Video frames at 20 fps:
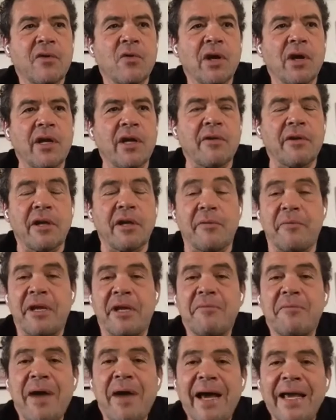and
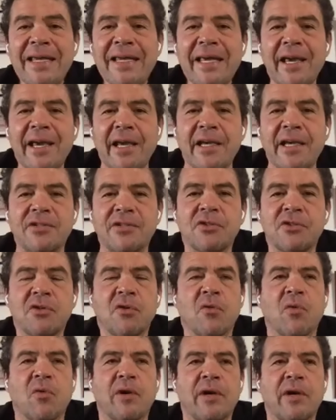in my case,
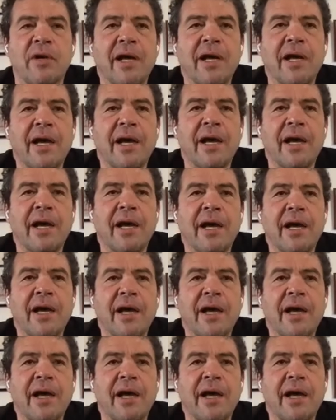when I